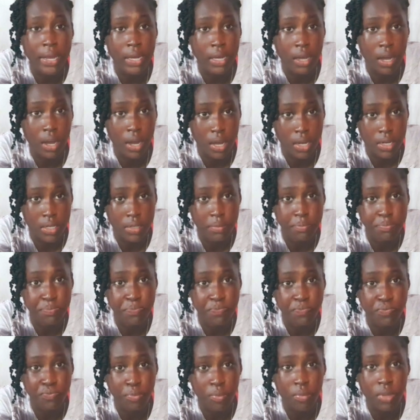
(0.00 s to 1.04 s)
Audi.
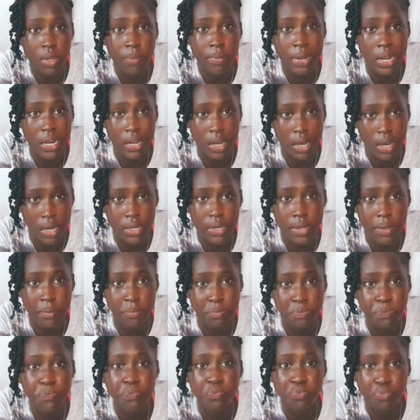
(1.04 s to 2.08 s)
I like Audi
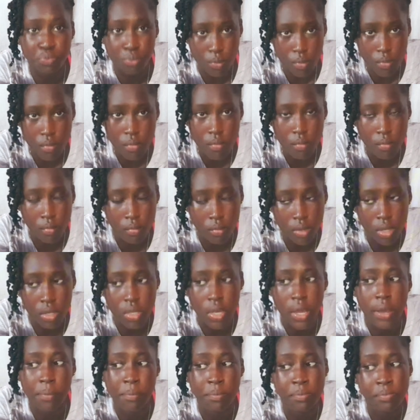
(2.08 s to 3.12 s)
them.
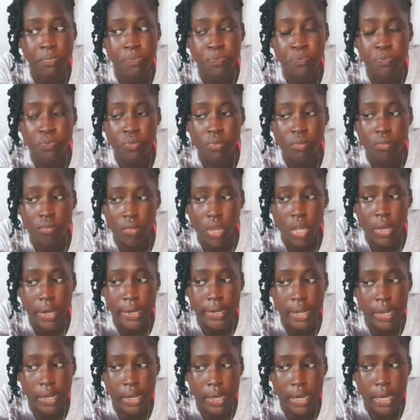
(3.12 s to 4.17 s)
Yeah. And I